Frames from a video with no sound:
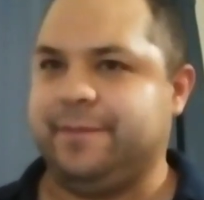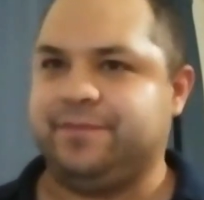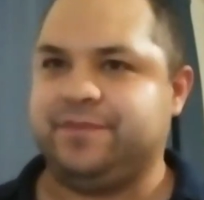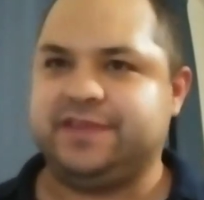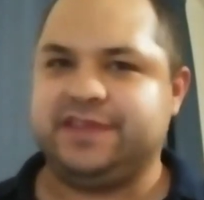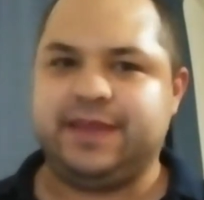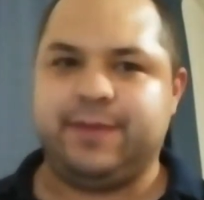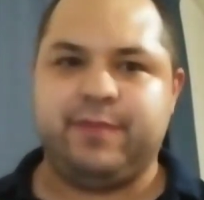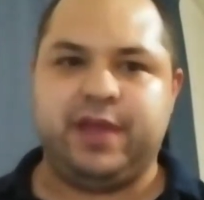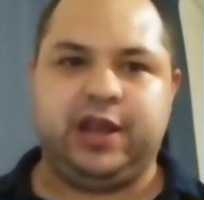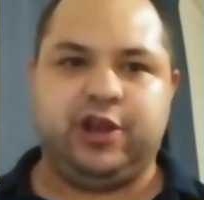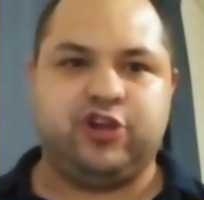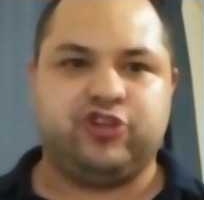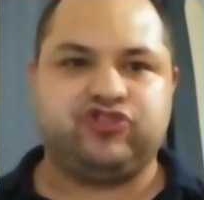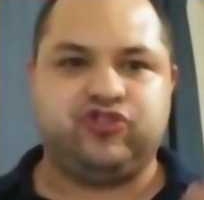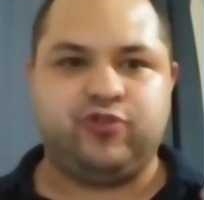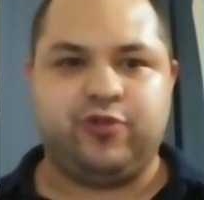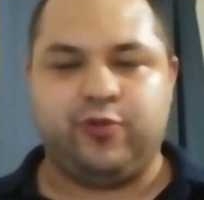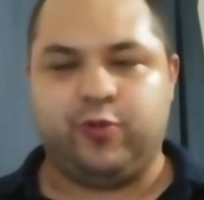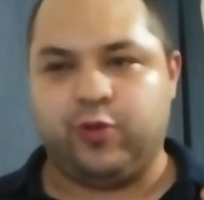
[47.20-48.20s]
similar
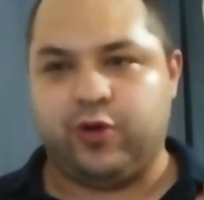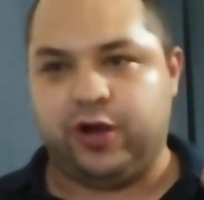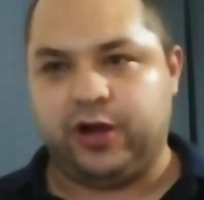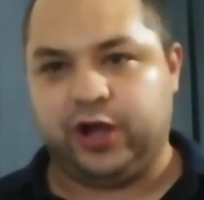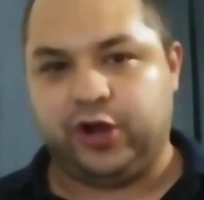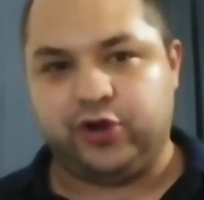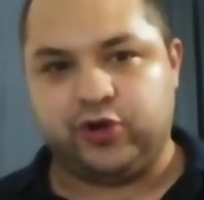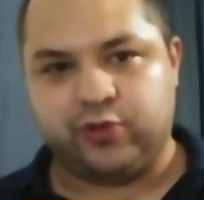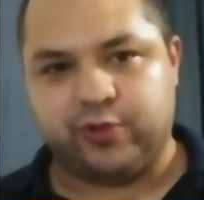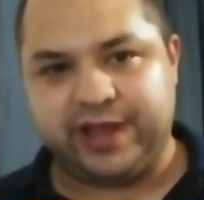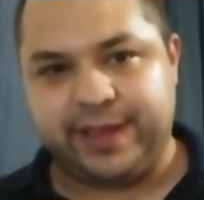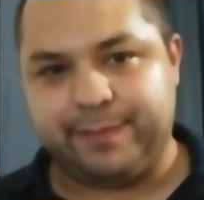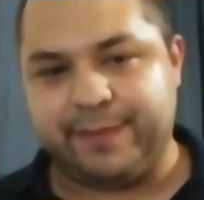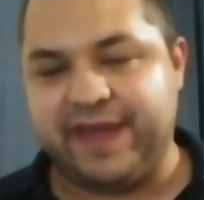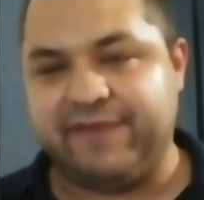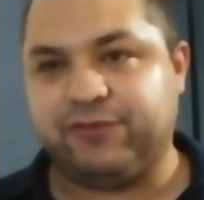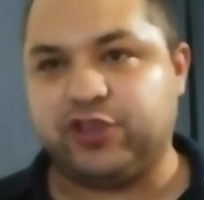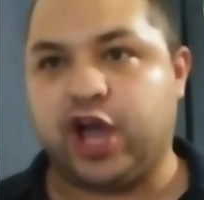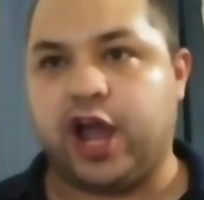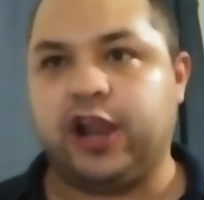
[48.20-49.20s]
to a Greek
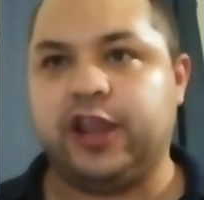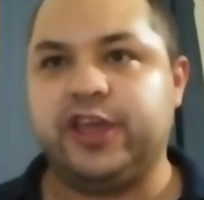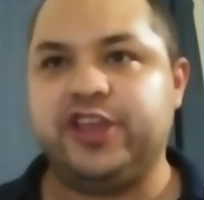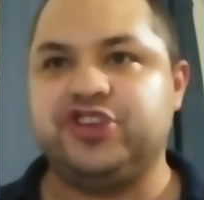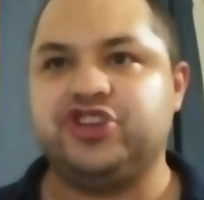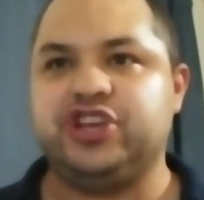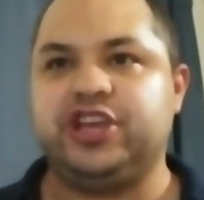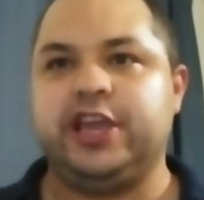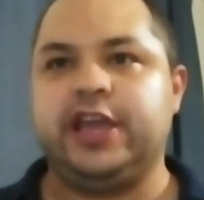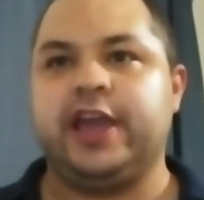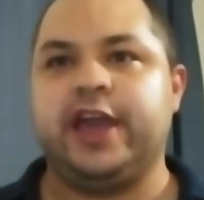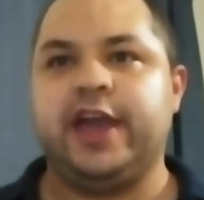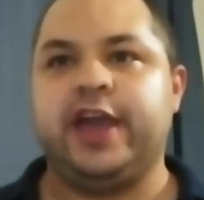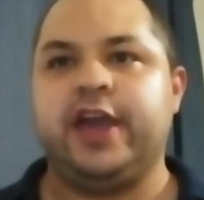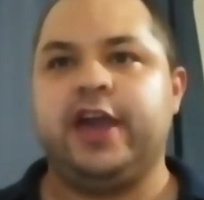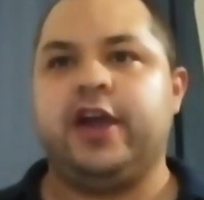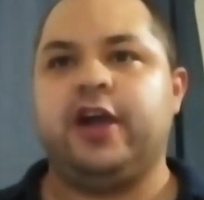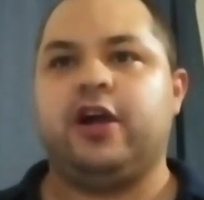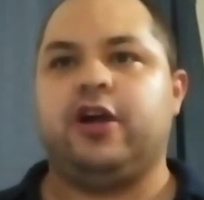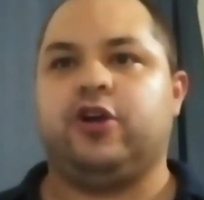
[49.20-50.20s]
mythology,
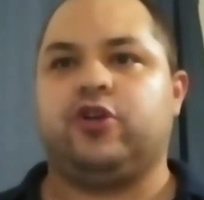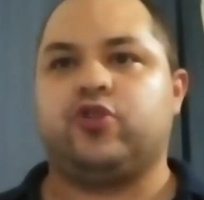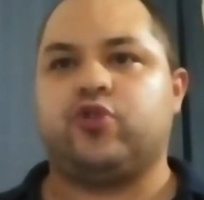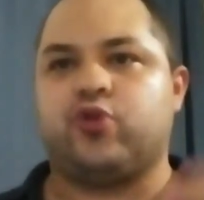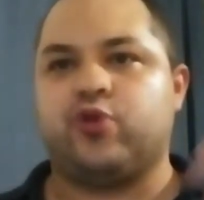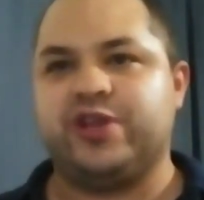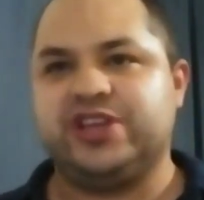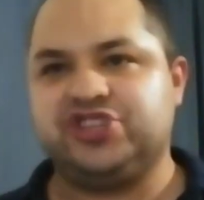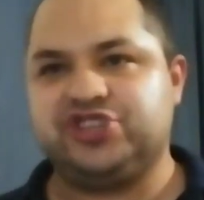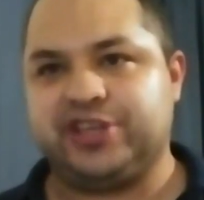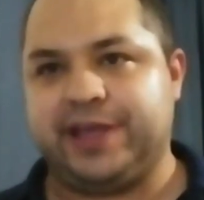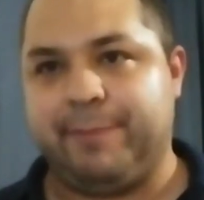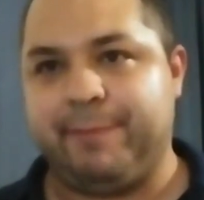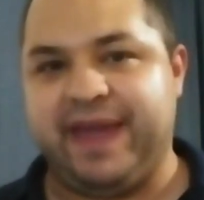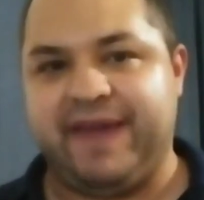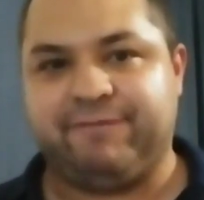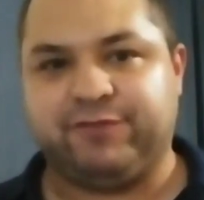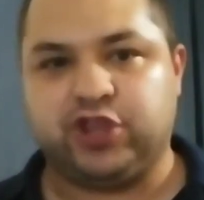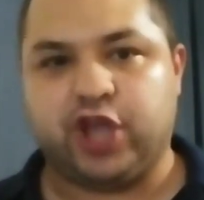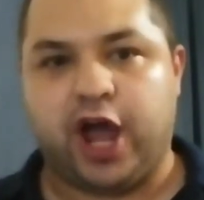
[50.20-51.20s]
a Christian
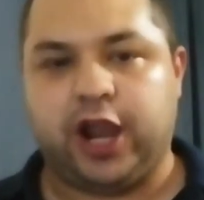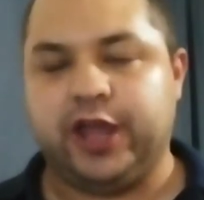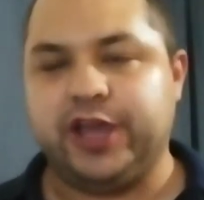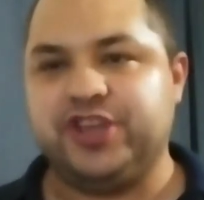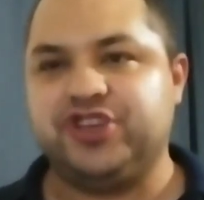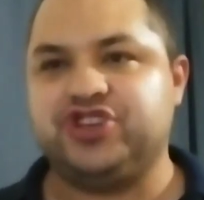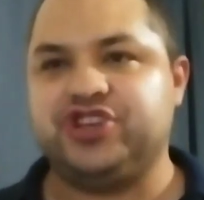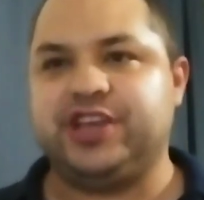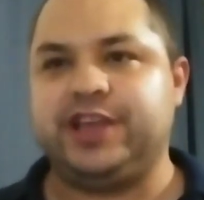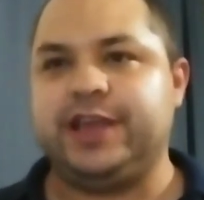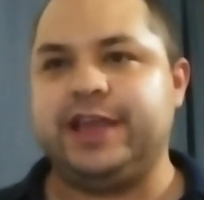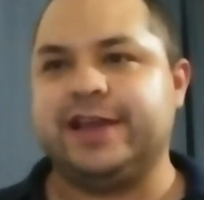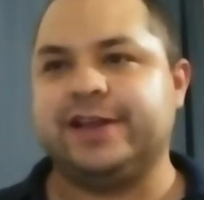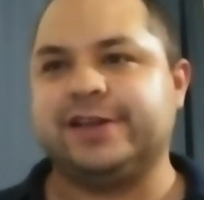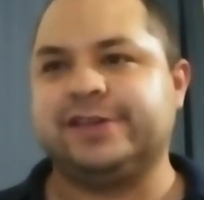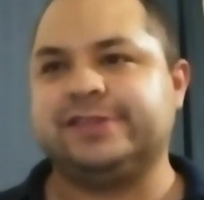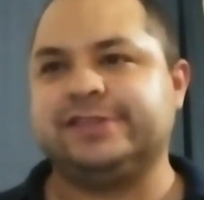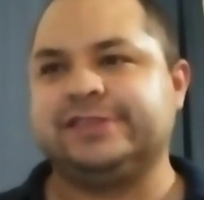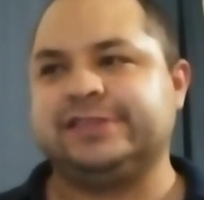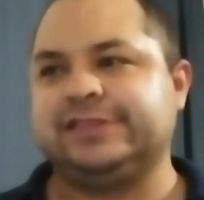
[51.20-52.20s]
mythology,
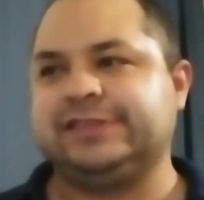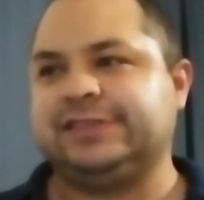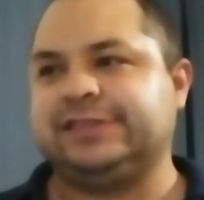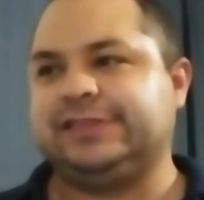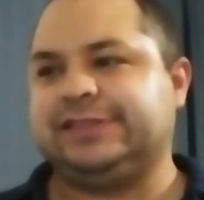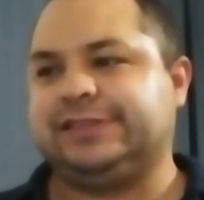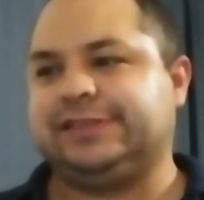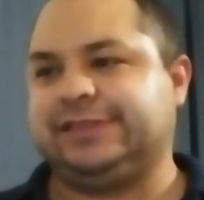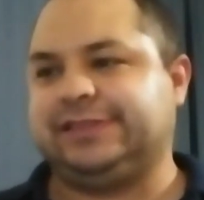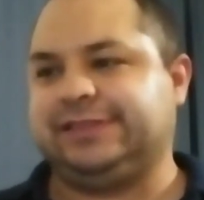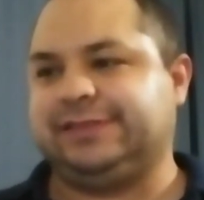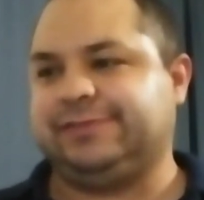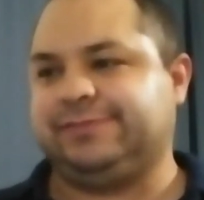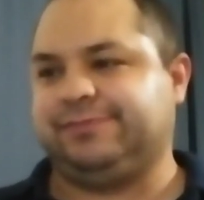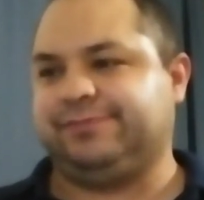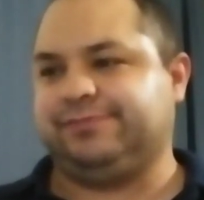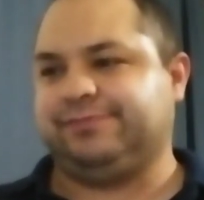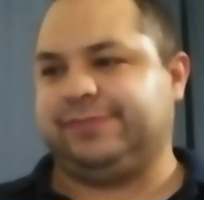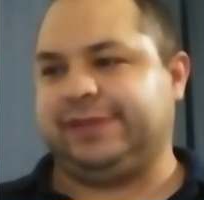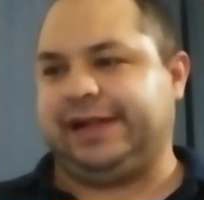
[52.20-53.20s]

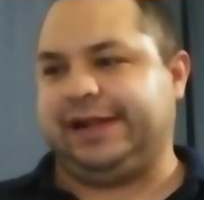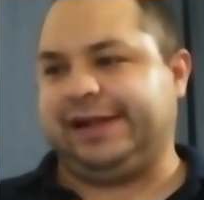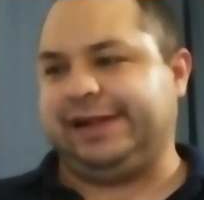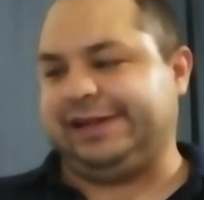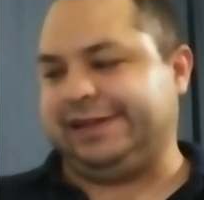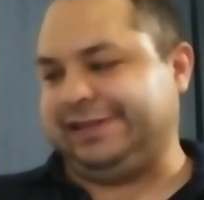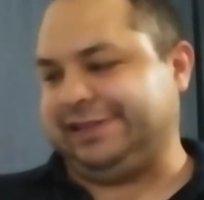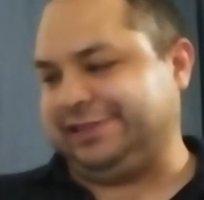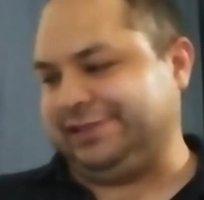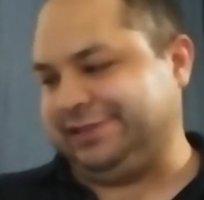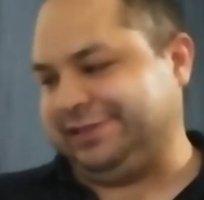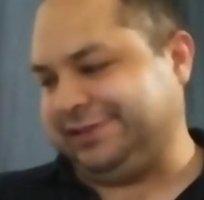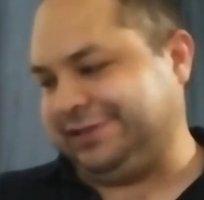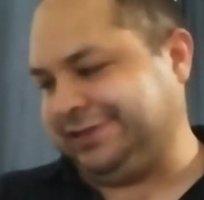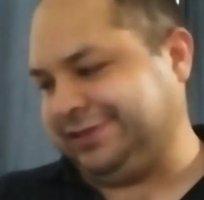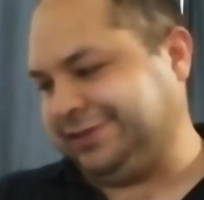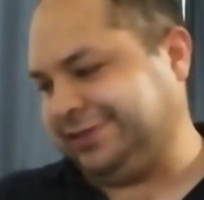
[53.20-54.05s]
and